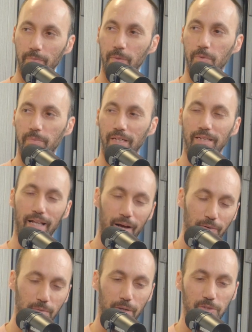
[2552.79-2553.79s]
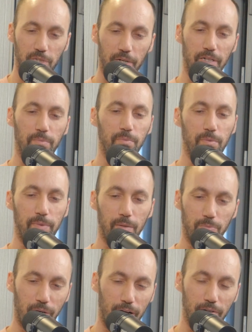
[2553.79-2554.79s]
people being loud about charity, people being
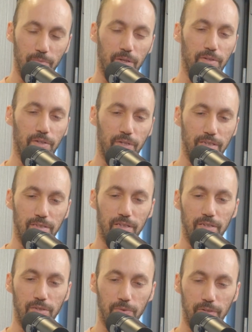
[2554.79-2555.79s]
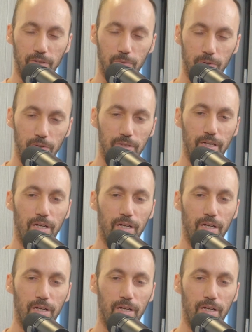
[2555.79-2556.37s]
proud about the things that they do in their world